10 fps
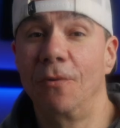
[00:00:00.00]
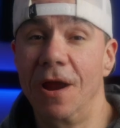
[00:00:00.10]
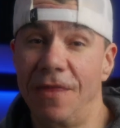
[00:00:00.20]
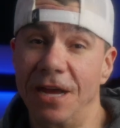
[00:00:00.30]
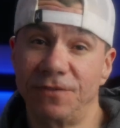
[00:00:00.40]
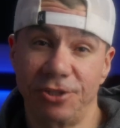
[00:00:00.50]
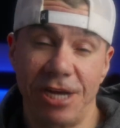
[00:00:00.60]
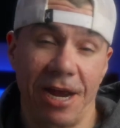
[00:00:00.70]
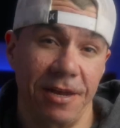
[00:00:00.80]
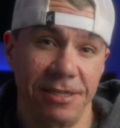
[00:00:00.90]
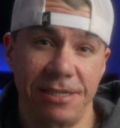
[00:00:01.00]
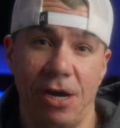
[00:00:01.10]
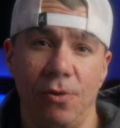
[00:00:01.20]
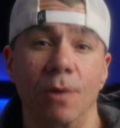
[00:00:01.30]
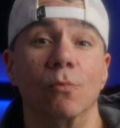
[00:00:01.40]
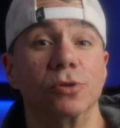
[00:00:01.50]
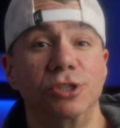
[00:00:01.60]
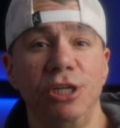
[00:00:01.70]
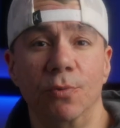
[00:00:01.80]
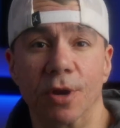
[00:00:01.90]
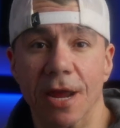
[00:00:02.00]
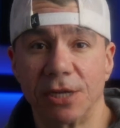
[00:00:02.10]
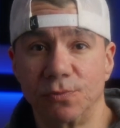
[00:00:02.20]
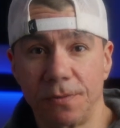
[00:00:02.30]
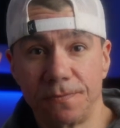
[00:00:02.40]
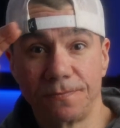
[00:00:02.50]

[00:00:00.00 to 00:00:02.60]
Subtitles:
All right, thanks for checking this out, and we'll see you in the next one.